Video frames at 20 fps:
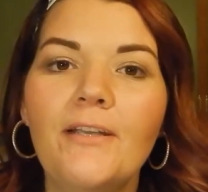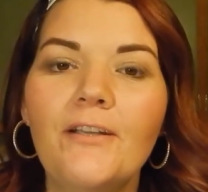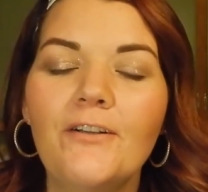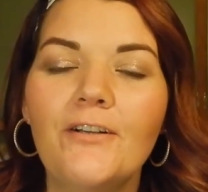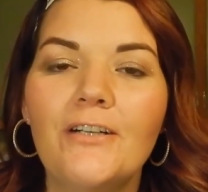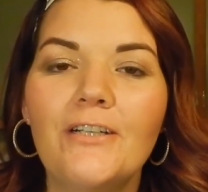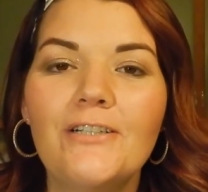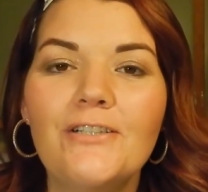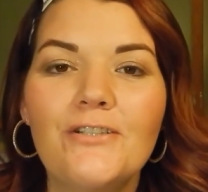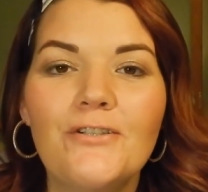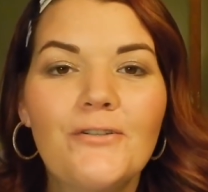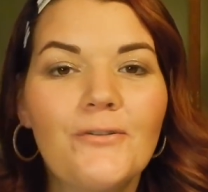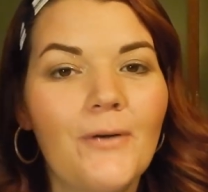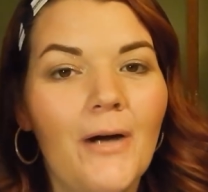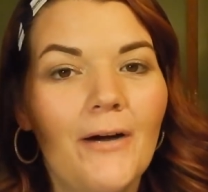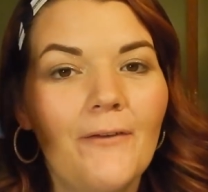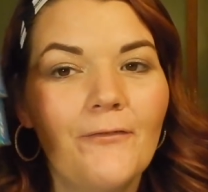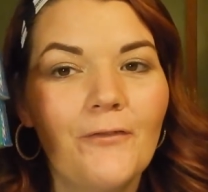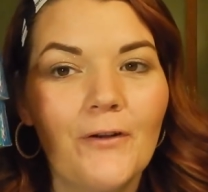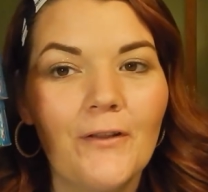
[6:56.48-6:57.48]
What you're gonna do
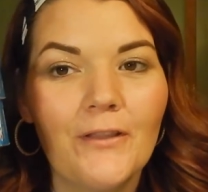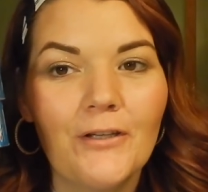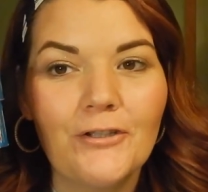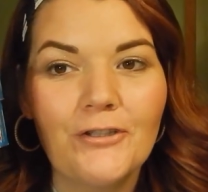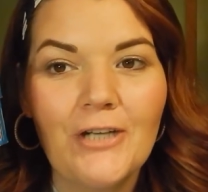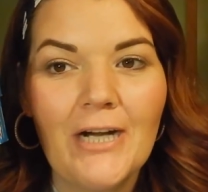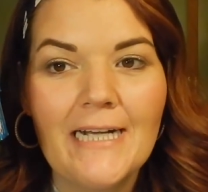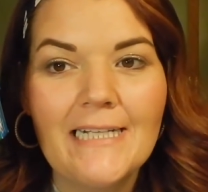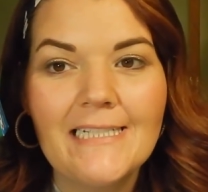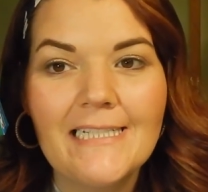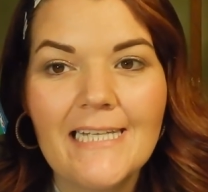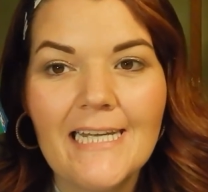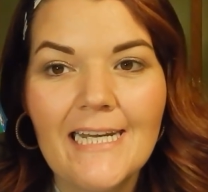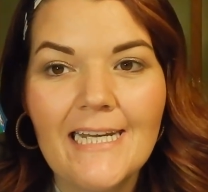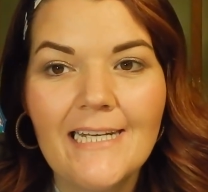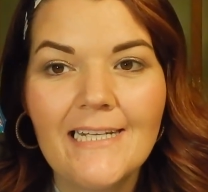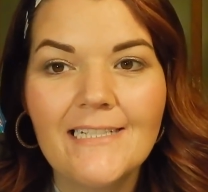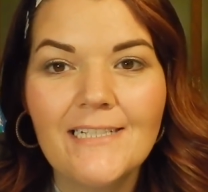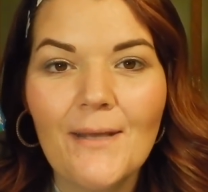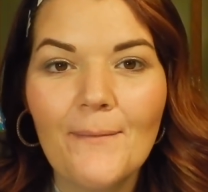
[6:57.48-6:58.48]
for the Crest
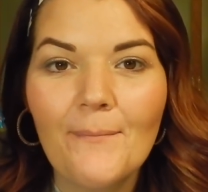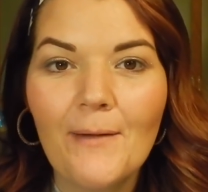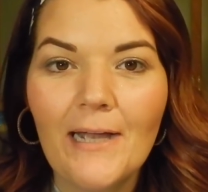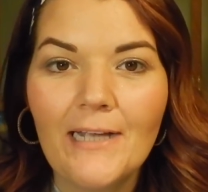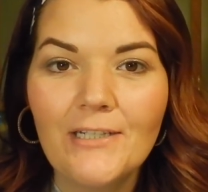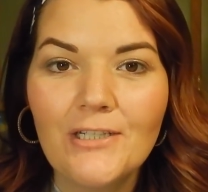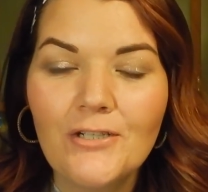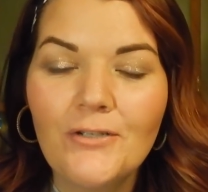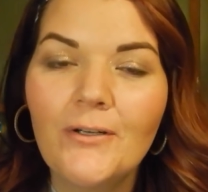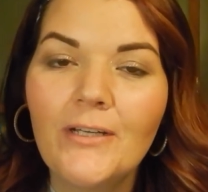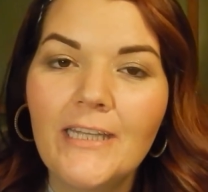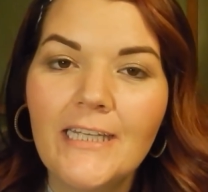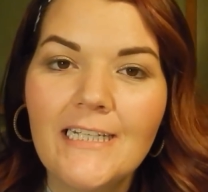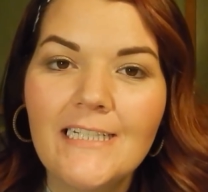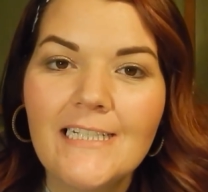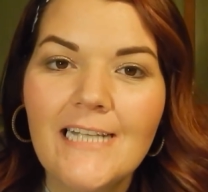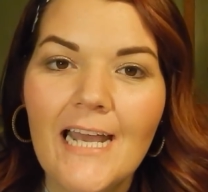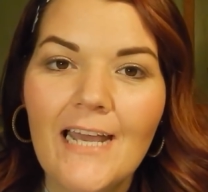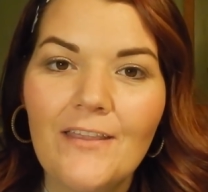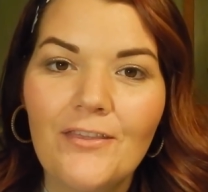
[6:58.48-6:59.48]
is buy 2 of
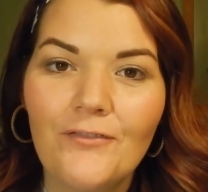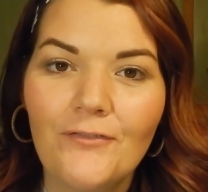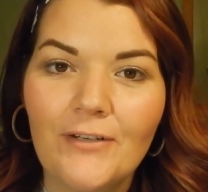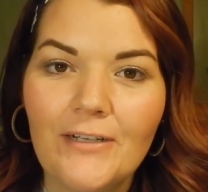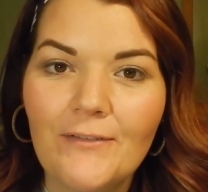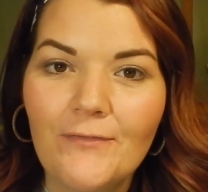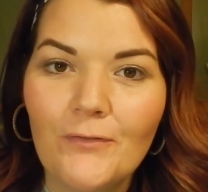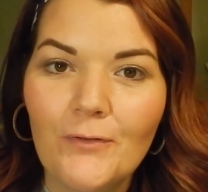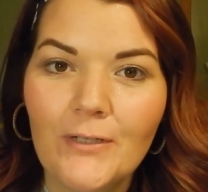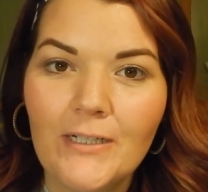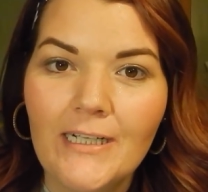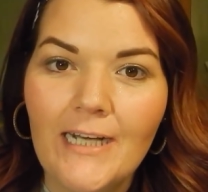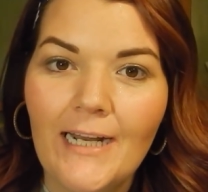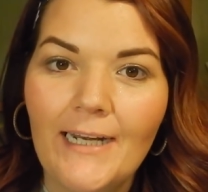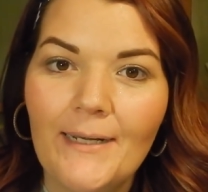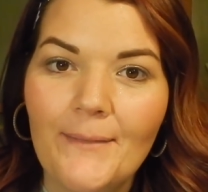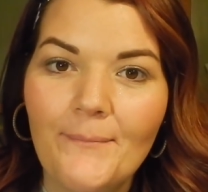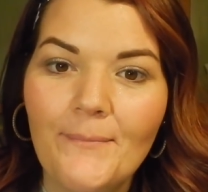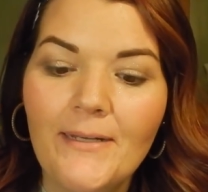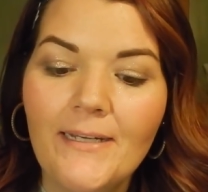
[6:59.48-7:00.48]
these at
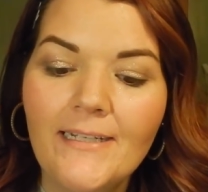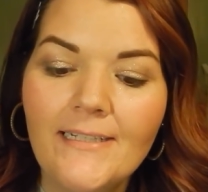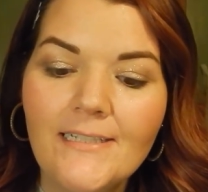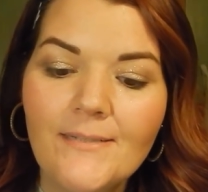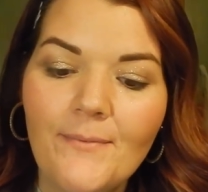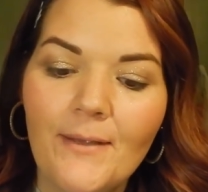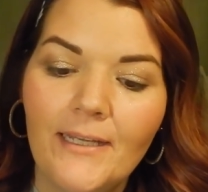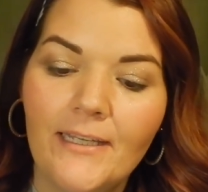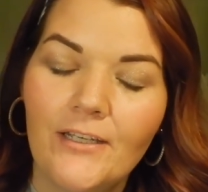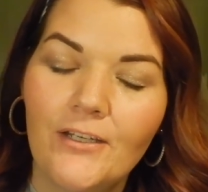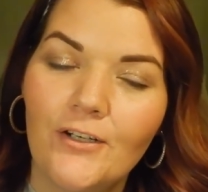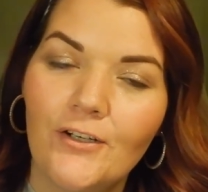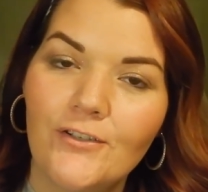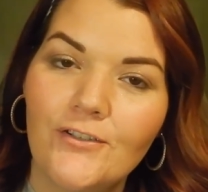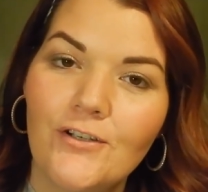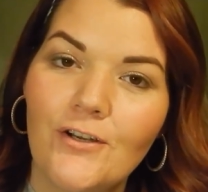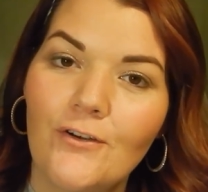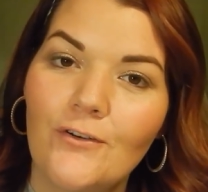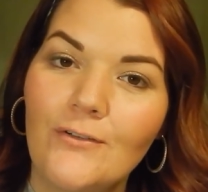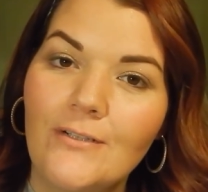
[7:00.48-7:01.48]
$3.49 a piece, making your
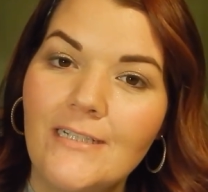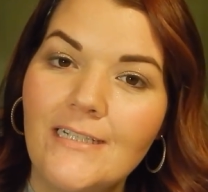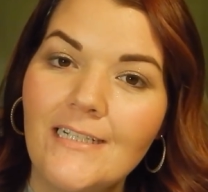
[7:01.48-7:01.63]
total